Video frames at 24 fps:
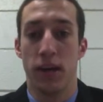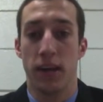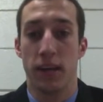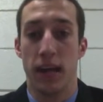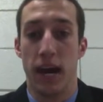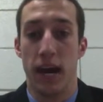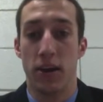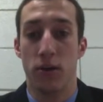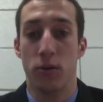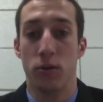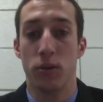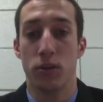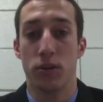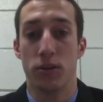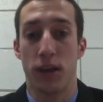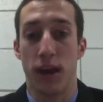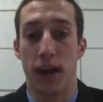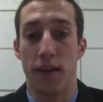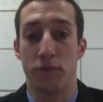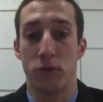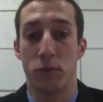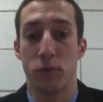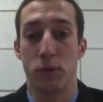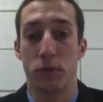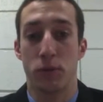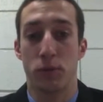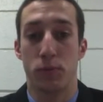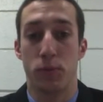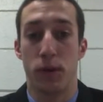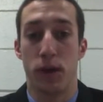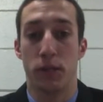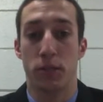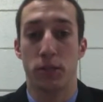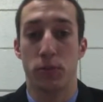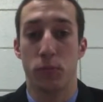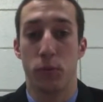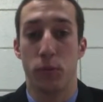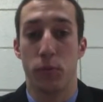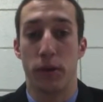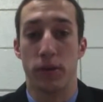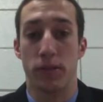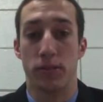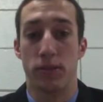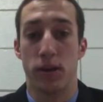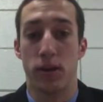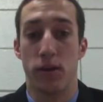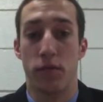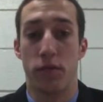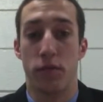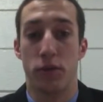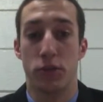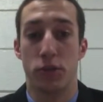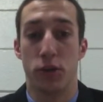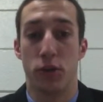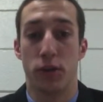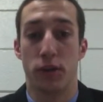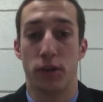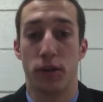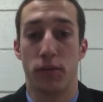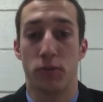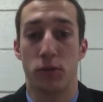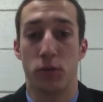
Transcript: Not only did I have to be responsible myself for showing up